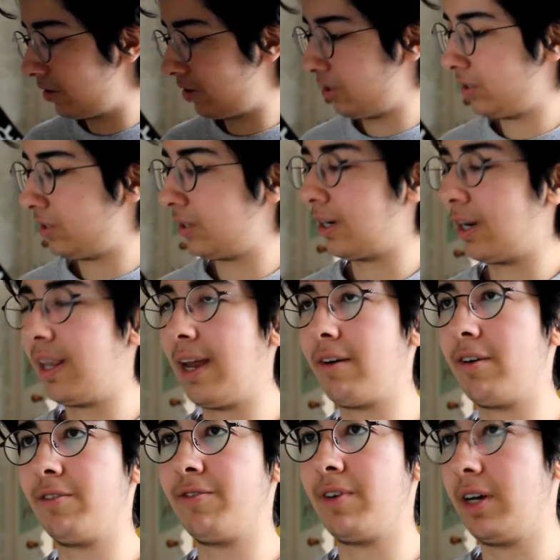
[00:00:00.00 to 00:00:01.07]
just to
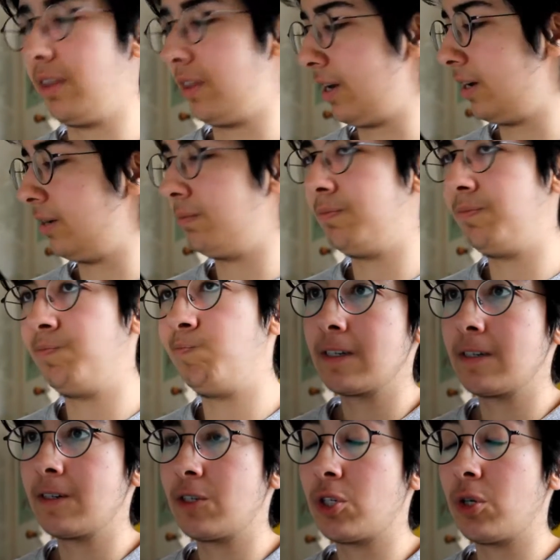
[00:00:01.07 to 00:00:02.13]
clarify that.
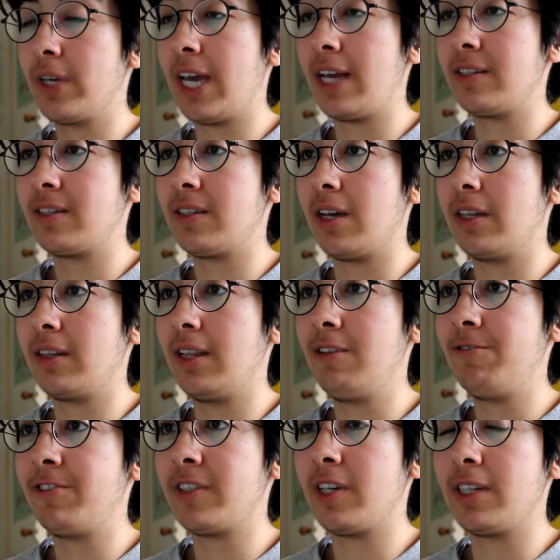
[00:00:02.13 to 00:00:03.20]
So yes, the
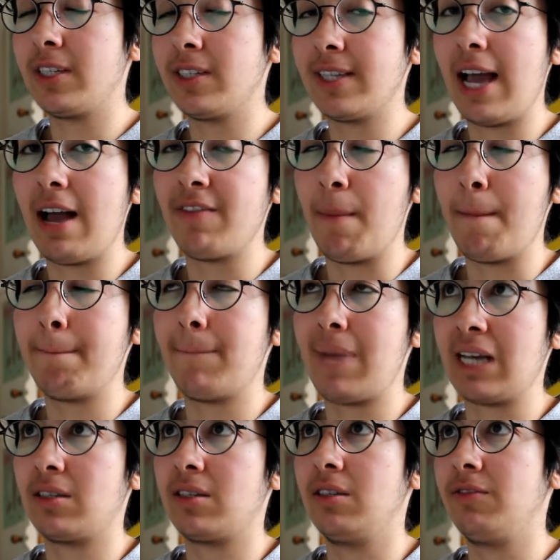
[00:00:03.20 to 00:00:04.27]
lymphocyte does have a
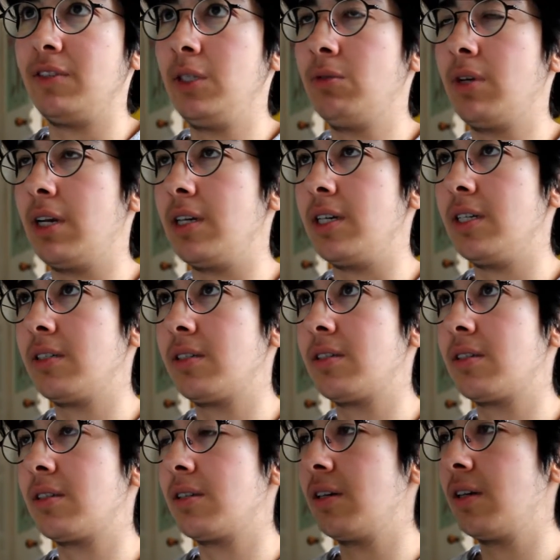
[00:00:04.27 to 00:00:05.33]
massive
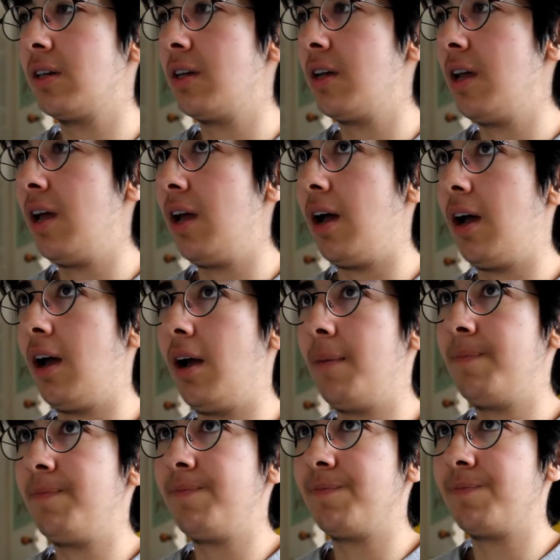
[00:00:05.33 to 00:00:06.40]
nucleus.
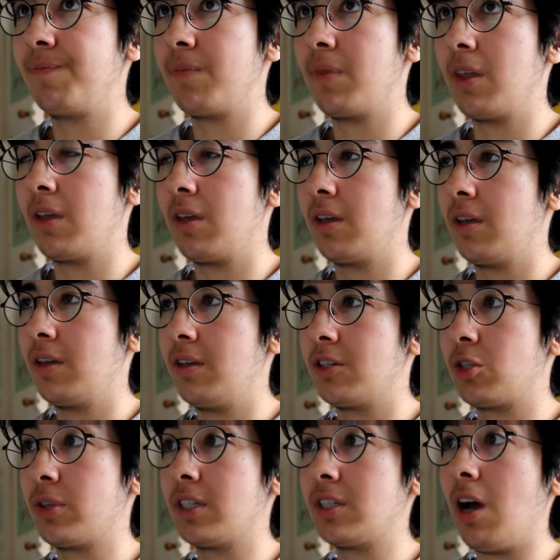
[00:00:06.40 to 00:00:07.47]

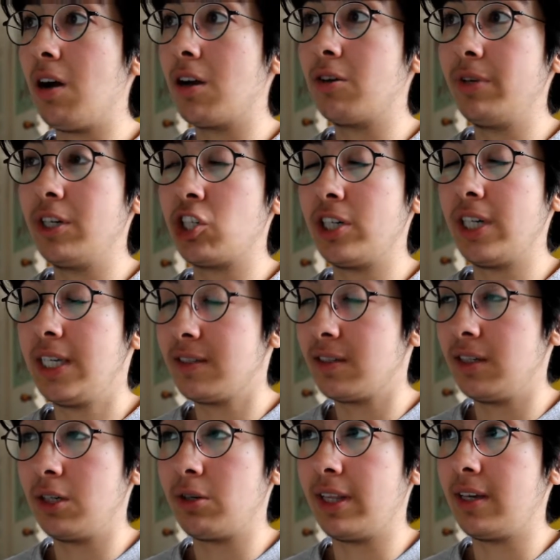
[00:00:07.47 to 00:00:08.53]
So the darker region is
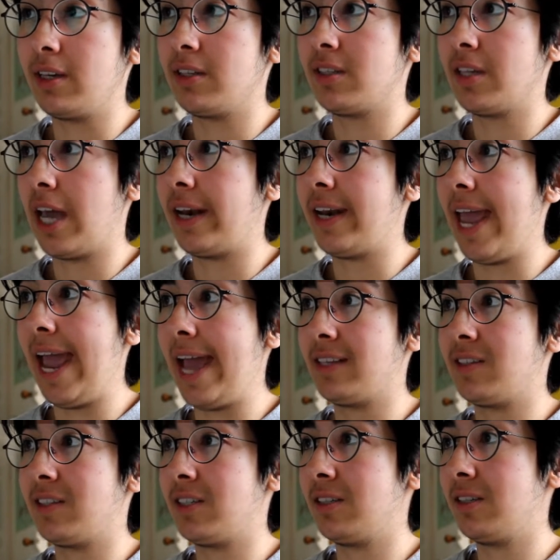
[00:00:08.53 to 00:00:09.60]
the nucleus, and
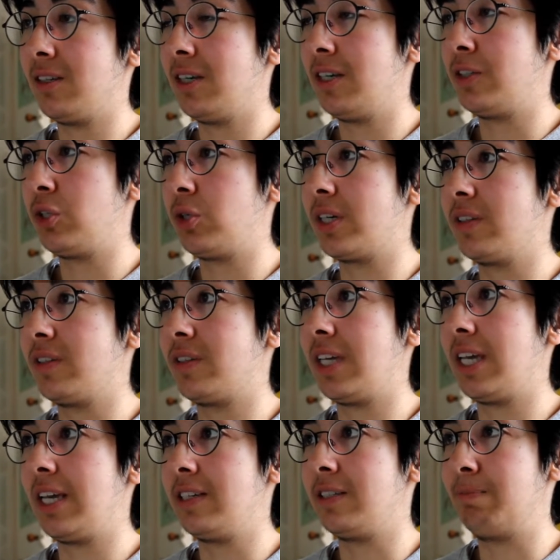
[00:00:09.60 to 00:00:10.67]
S, as you can
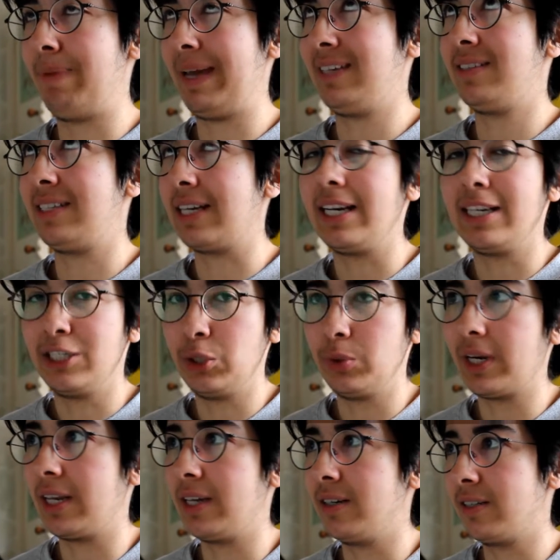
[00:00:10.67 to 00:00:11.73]
see, is basically a
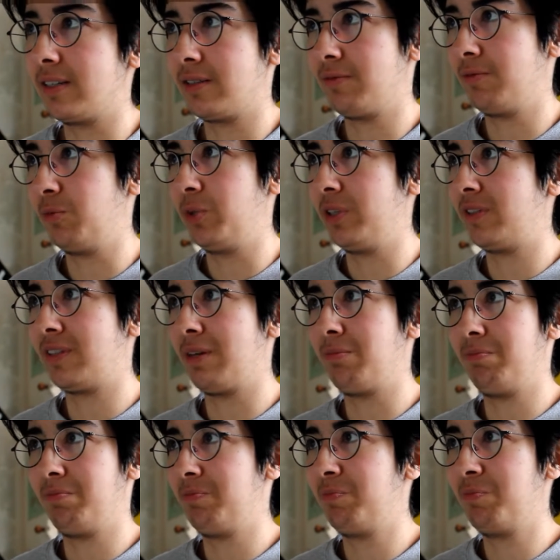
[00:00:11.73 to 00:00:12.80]
nucleus with
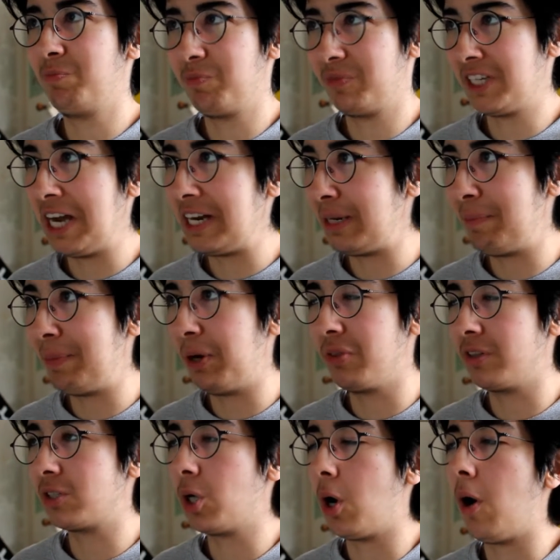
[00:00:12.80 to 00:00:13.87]
some tiny bit
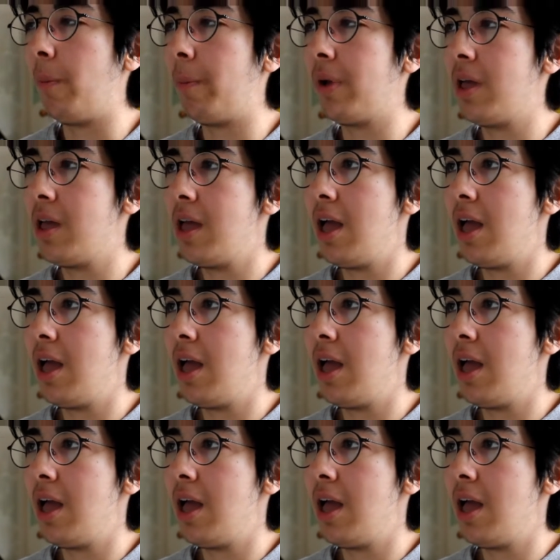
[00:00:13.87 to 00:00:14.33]
on the top.